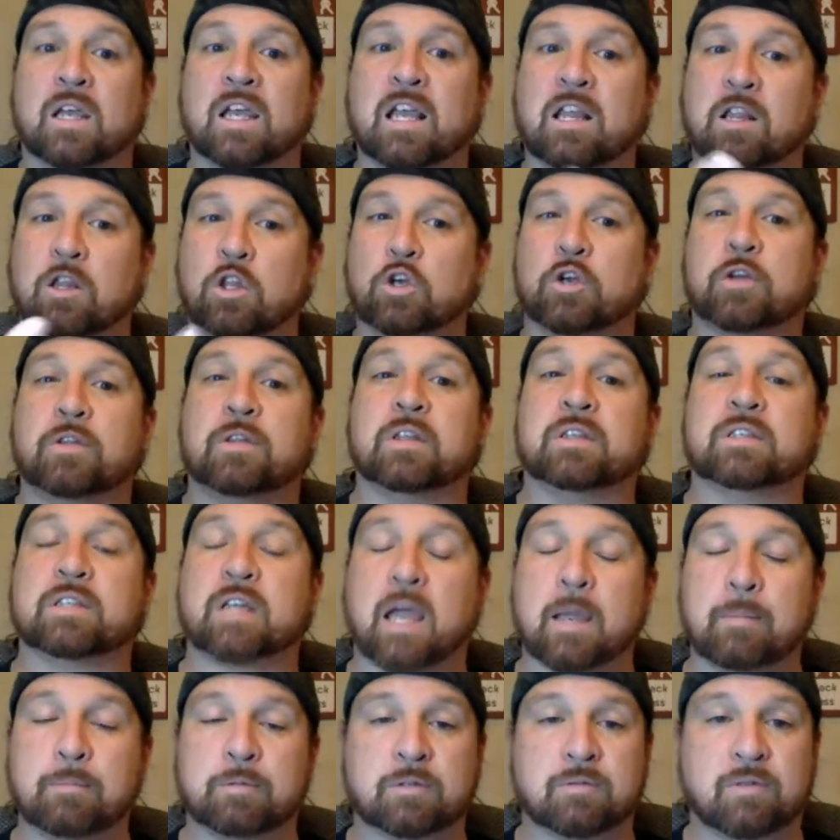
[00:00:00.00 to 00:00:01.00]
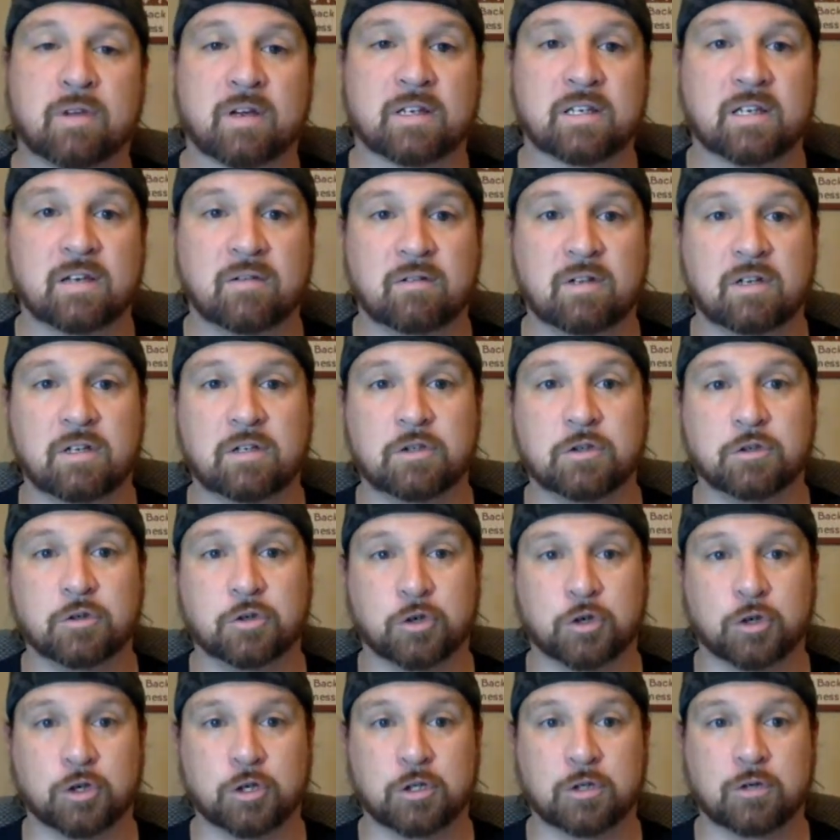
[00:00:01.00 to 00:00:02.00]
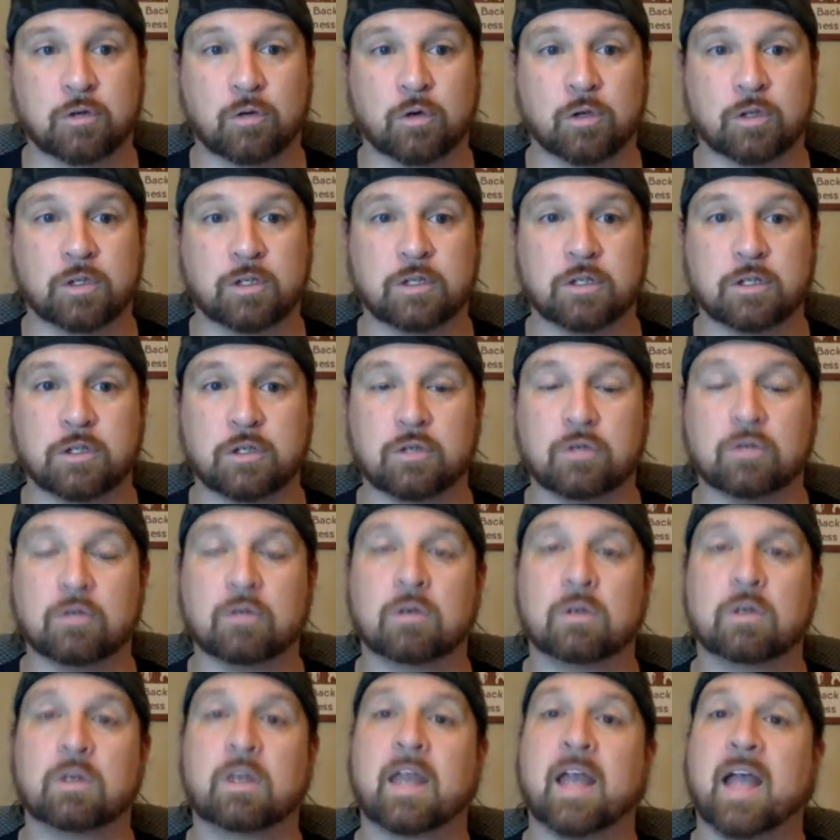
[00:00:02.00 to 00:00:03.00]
again, look at the types of activities you're going to do.